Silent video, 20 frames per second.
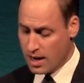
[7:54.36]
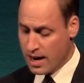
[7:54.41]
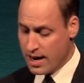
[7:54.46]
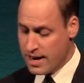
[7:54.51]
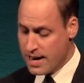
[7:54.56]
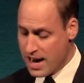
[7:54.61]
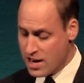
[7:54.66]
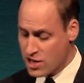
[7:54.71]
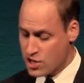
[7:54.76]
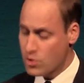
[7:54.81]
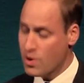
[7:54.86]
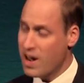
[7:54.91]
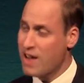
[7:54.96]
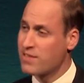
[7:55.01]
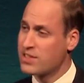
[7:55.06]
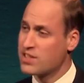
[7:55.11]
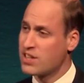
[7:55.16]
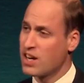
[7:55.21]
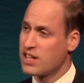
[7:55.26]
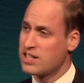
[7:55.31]
a national
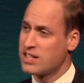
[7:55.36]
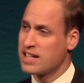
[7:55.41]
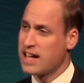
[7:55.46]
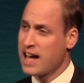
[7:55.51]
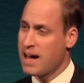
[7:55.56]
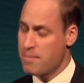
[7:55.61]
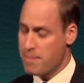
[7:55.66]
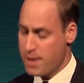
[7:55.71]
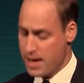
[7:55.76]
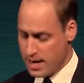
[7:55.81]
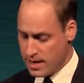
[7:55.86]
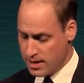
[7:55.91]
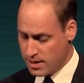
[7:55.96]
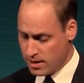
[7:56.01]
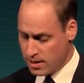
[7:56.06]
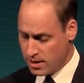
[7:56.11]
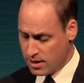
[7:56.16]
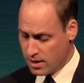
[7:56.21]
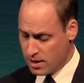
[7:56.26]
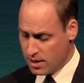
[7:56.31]
advertising
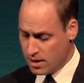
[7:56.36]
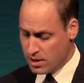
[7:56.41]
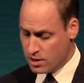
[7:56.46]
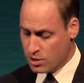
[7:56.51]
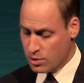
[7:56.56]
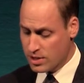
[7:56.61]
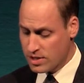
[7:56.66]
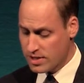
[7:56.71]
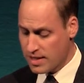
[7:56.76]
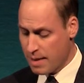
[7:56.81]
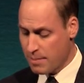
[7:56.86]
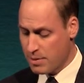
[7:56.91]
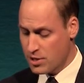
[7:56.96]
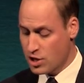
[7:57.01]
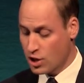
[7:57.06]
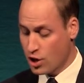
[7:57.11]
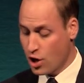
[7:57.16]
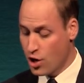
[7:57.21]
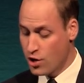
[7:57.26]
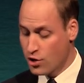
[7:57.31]
campaign to
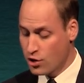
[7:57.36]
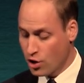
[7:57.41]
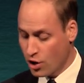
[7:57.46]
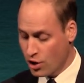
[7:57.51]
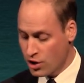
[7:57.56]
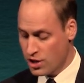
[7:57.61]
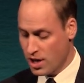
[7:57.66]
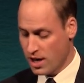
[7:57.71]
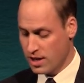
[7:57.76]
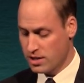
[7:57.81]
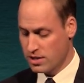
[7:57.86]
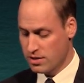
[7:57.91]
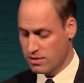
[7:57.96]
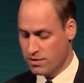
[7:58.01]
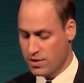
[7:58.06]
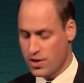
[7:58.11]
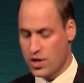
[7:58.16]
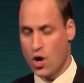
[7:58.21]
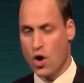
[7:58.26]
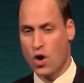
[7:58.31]
establish a code of conduct
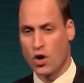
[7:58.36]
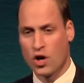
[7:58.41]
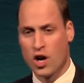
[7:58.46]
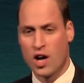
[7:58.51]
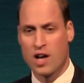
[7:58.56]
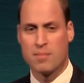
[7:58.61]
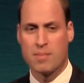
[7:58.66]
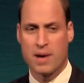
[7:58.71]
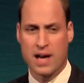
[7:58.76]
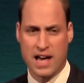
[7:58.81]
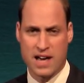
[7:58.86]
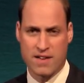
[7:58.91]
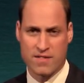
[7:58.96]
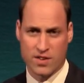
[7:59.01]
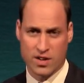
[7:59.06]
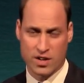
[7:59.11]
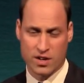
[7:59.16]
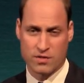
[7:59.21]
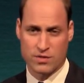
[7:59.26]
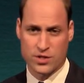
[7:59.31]
for the online
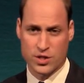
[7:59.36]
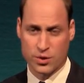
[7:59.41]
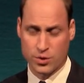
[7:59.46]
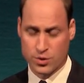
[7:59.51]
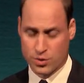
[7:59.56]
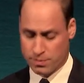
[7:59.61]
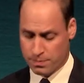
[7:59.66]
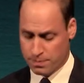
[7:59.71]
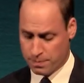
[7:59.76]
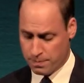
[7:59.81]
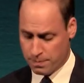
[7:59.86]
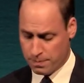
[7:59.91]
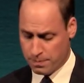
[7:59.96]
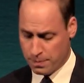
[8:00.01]
behaviour of children,